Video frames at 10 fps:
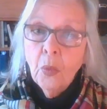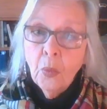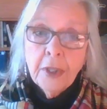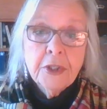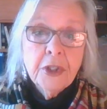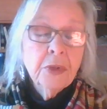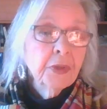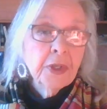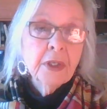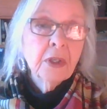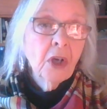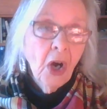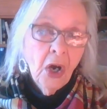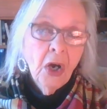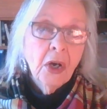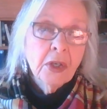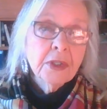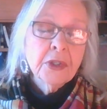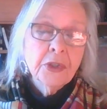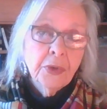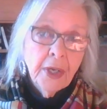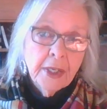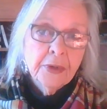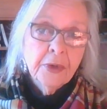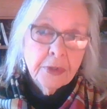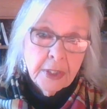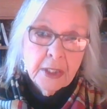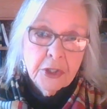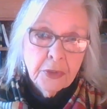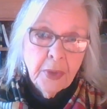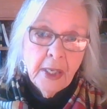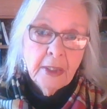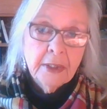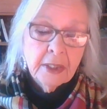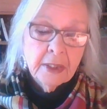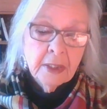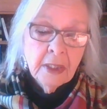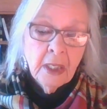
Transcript: what do you think caused your heterosexuality?